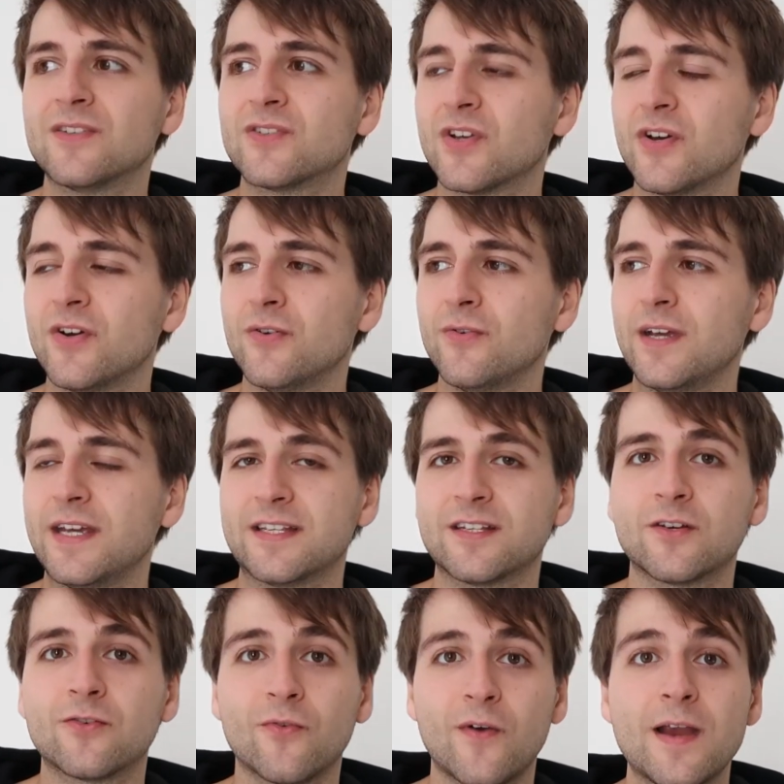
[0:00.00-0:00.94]
So it's
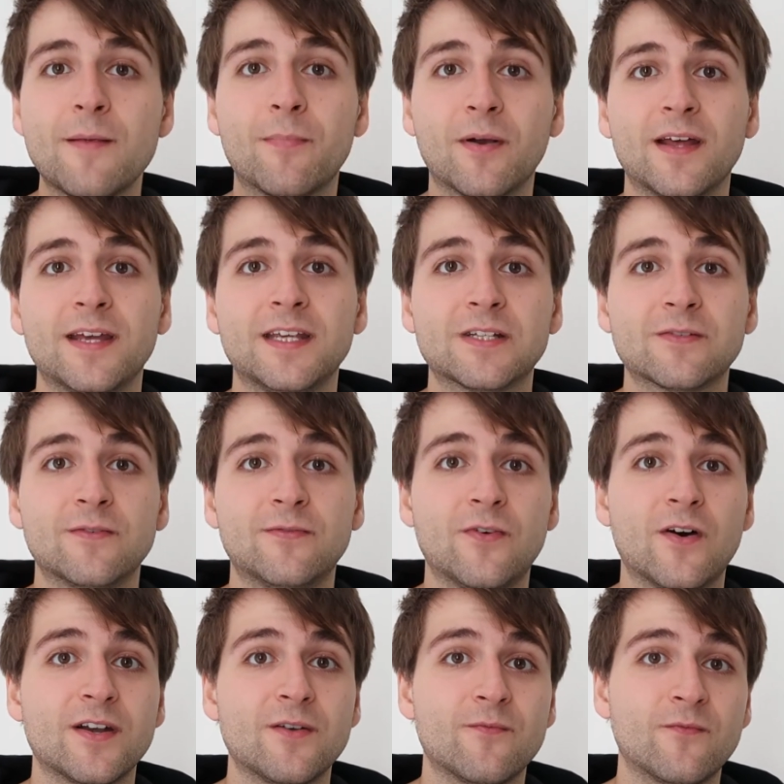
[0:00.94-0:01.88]
a great place for
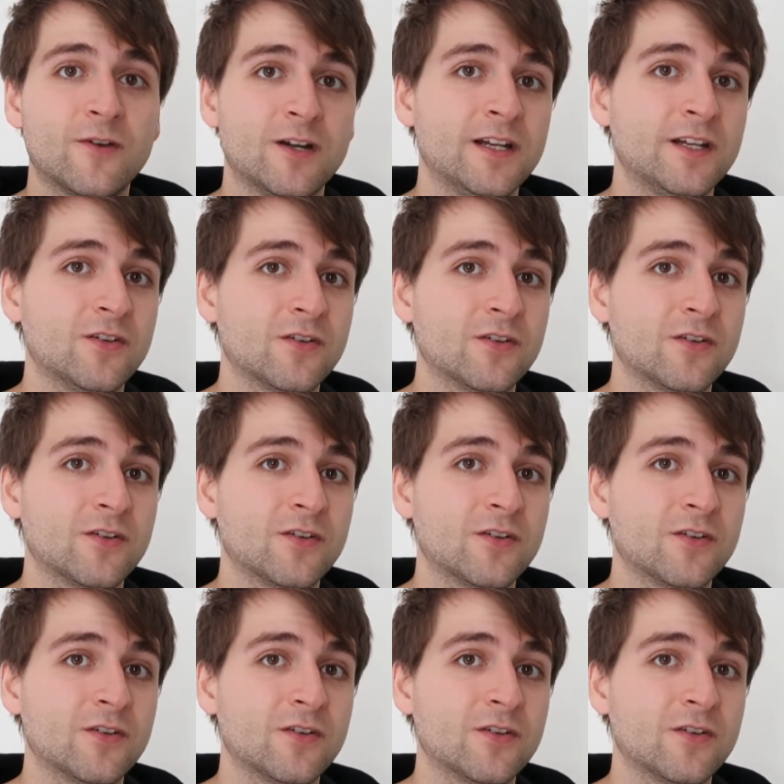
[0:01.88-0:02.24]
finding really